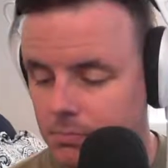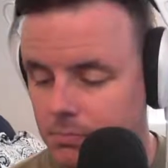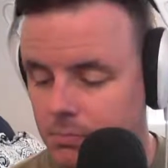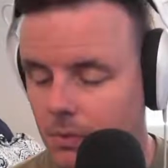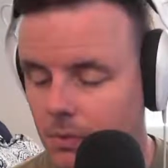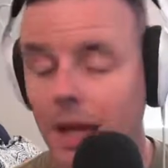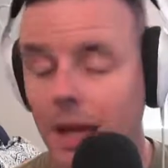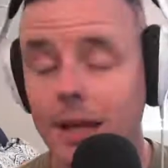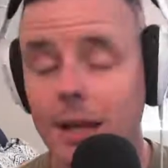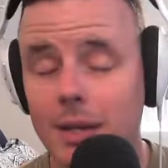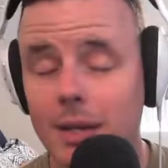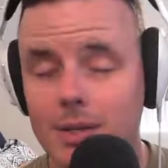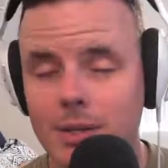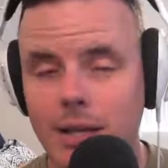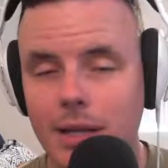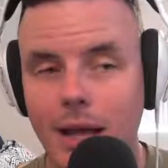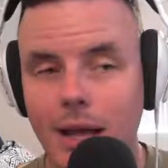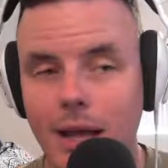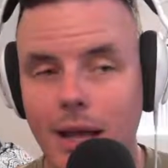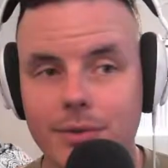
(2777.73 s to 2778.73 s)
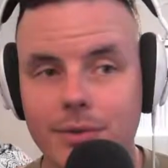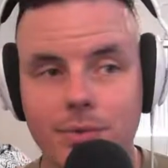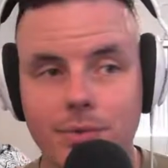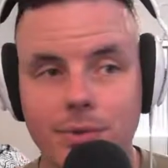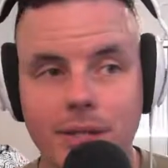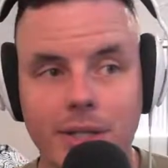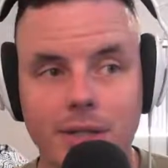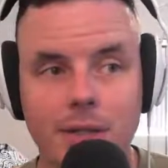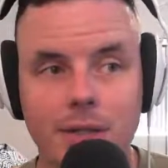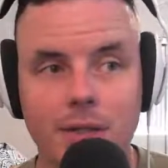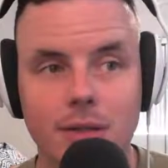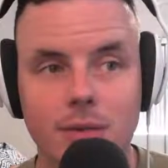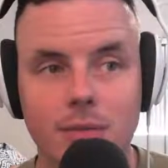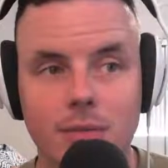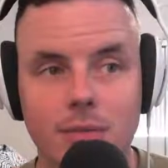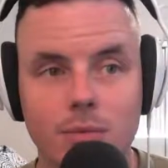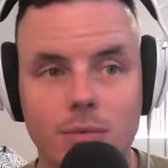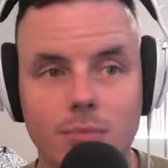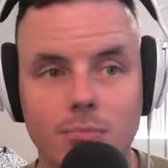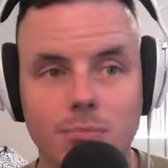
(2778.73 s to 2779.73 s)
I actually haven't ridden
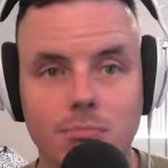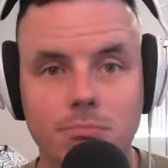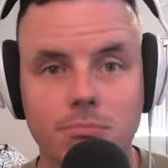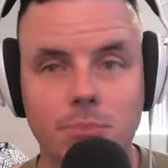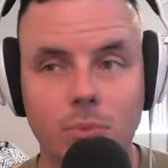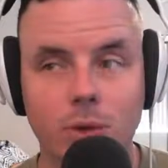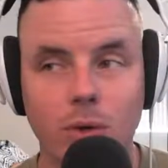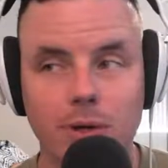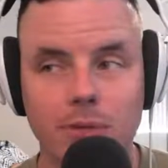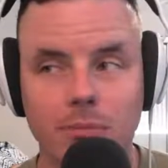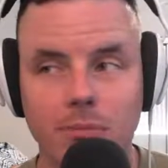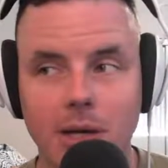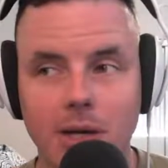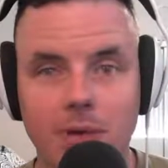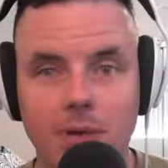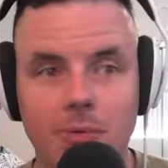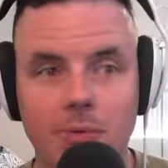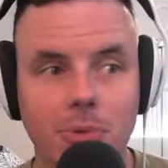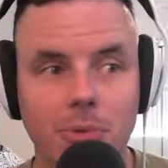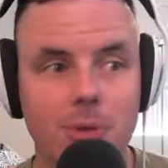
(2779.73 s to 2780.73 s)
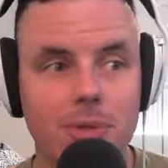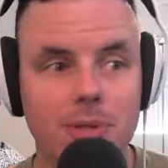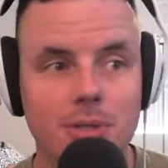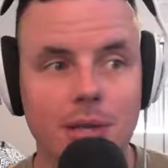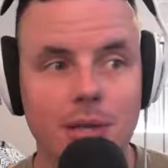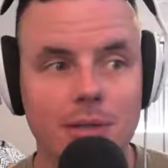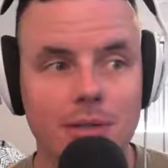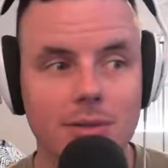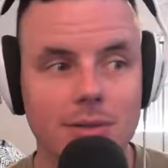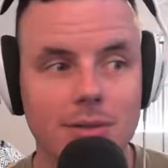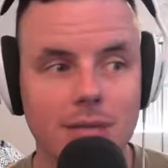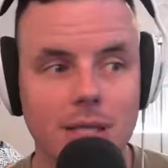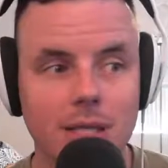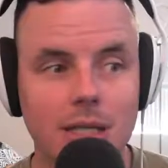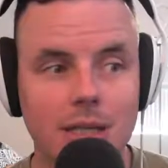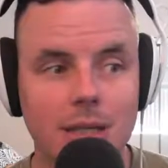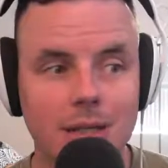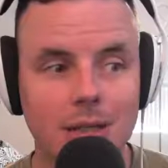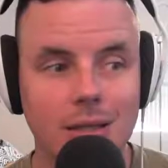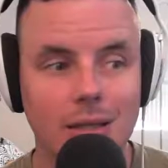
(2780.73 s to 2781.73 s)
one of my own motorcycles
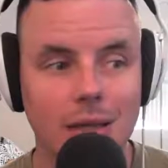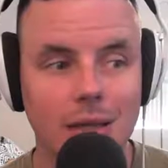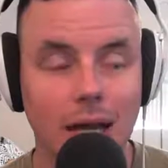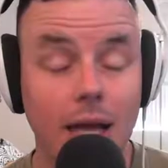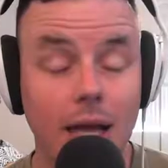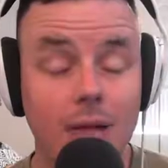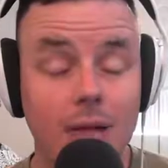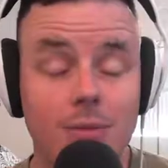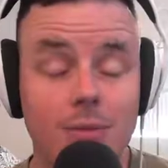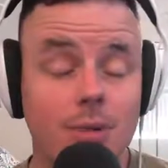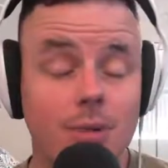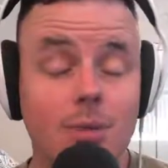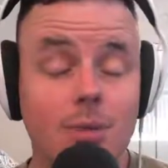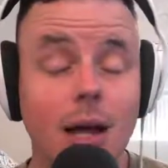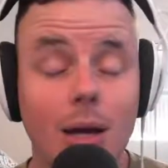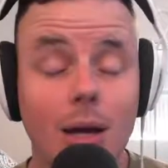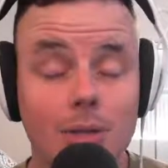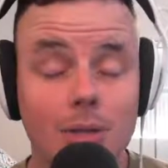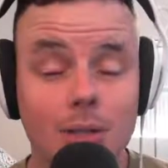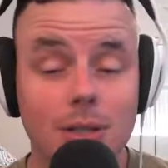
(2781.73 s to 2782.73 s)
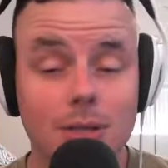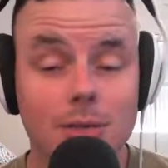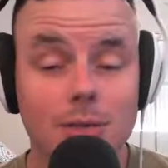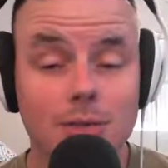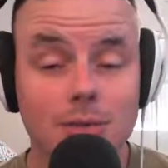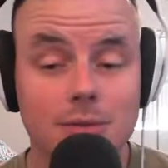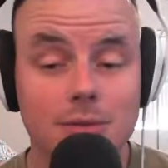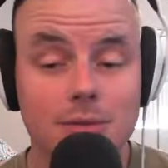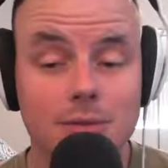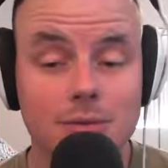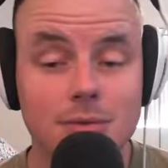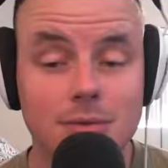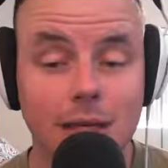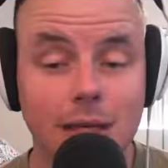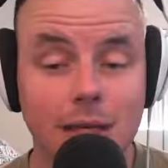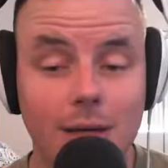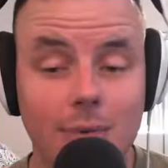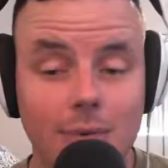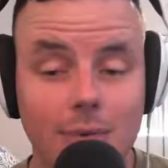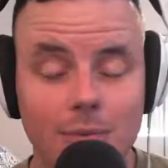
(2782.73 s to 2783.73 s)
in I don't know how long. Like
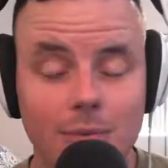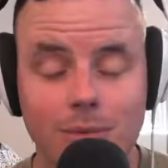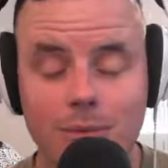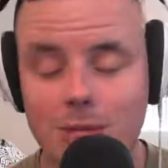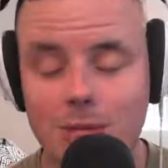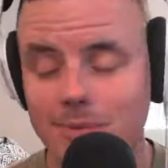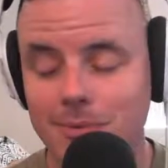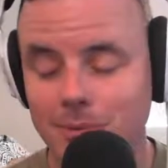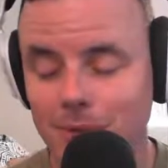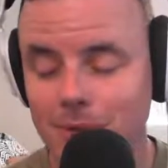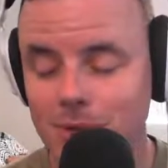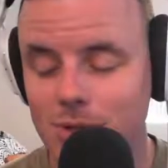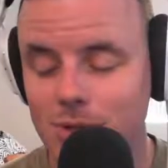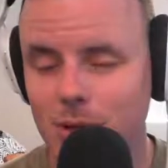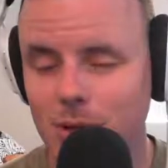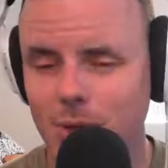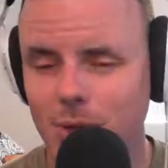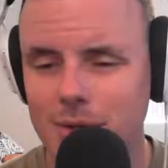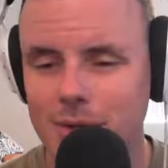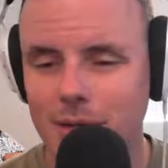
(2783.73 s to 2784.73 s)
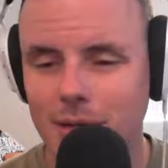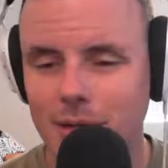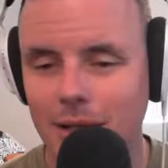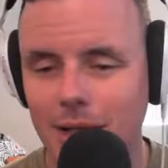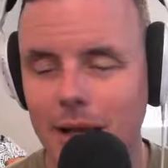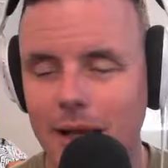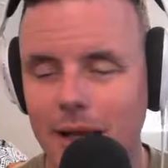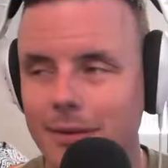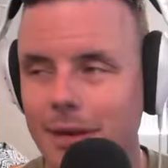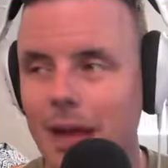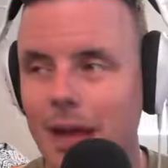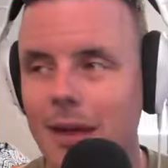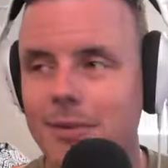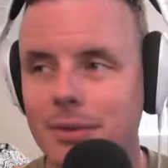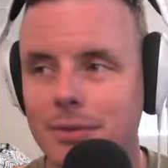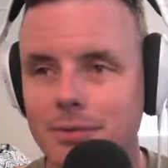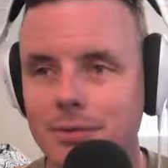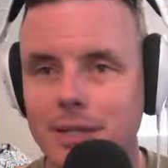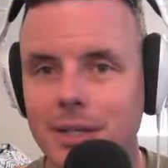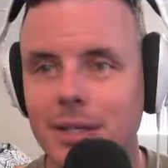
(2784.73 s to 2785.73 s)
just before the show, I was like, I
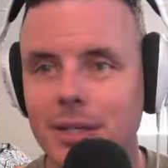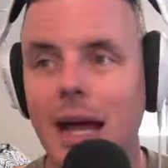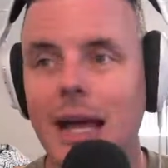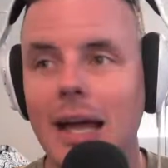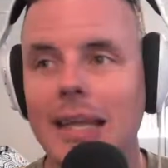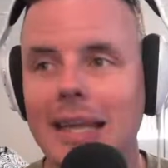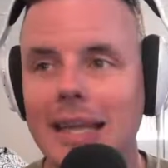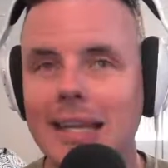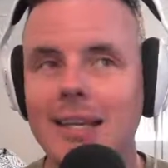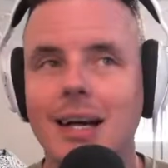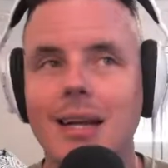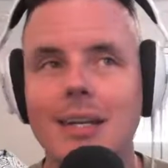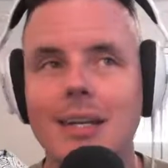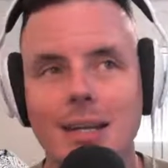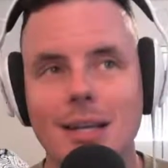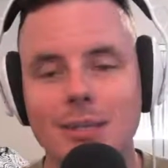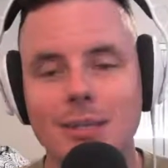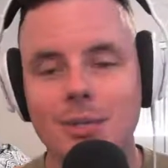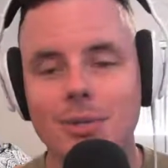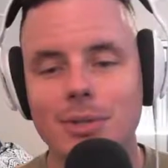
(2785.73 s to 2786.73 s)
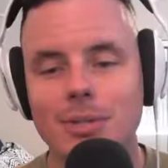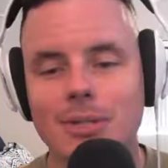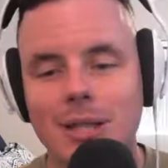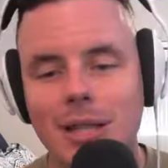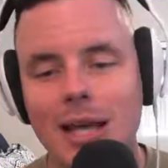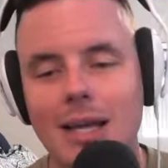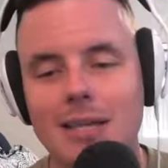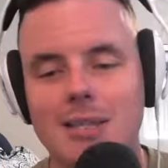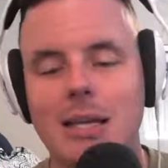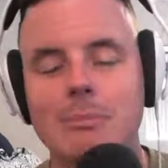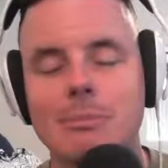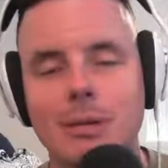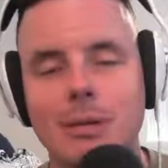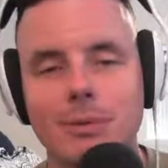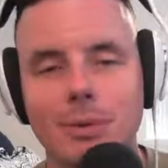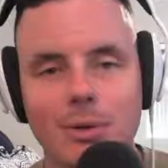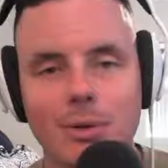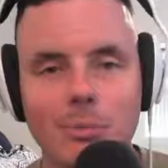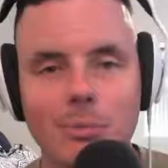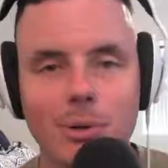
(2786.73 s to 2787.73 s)
haven't ridden. I cannot tell you the last time I
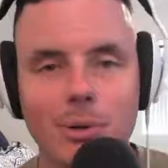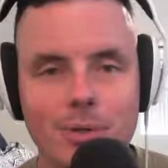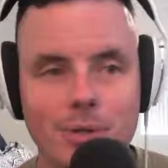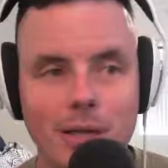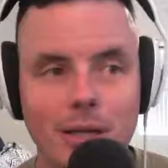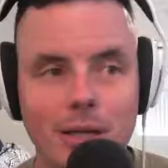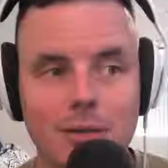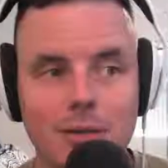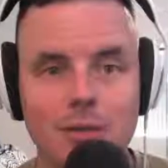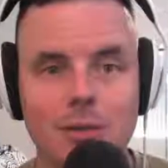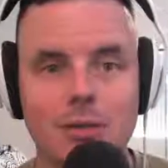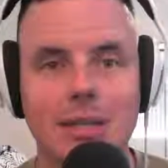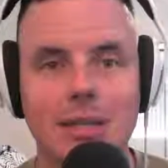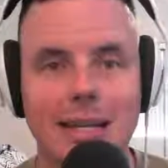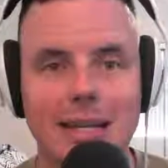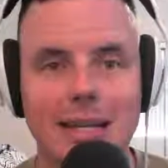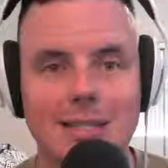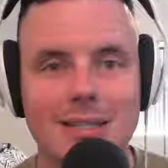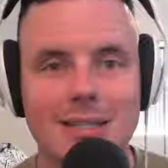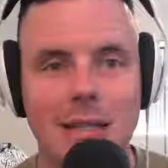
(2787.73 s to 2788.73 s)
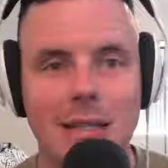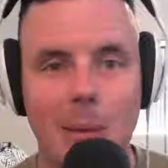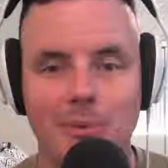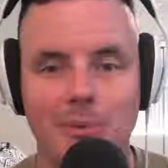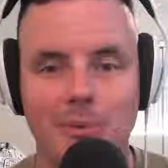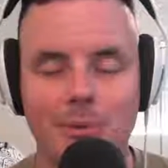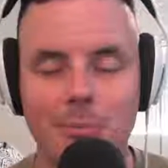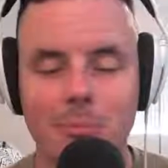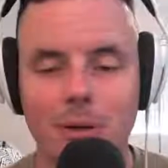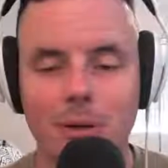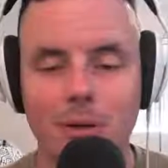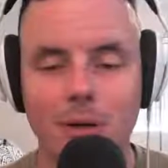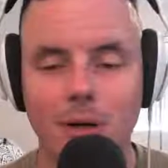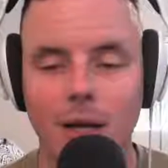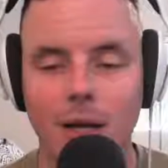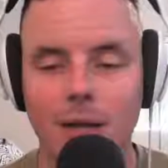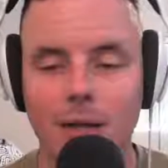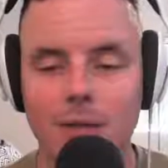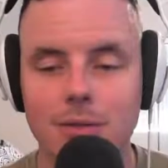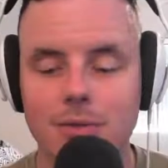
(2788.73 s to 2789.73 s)
rode a motorcycle except for Mid
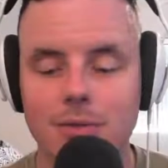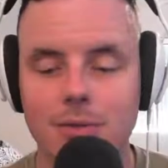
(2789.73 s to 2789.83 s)
Ohio.